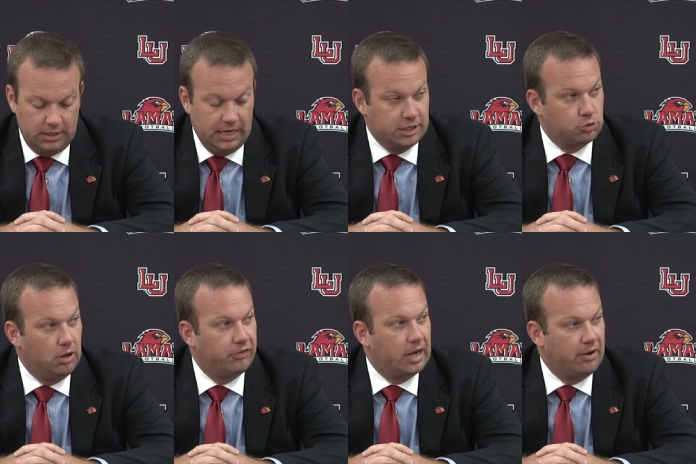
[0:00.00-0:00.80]
He has
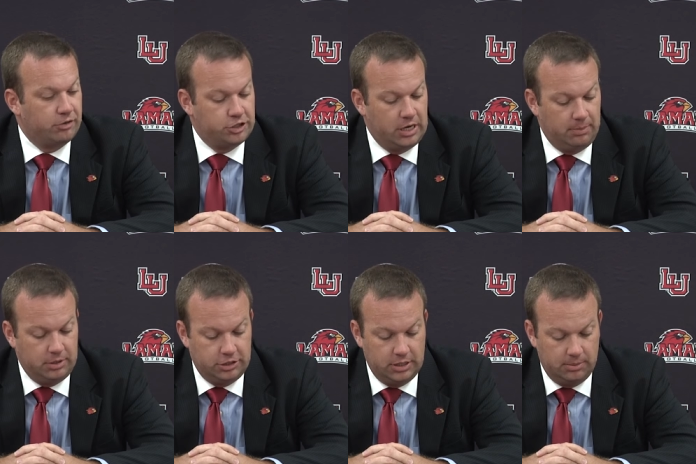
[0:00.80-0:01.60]
12 conference
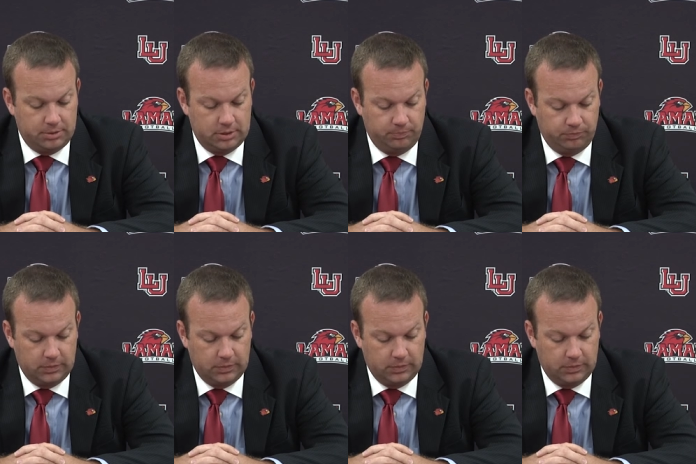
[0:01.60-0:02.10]
championships,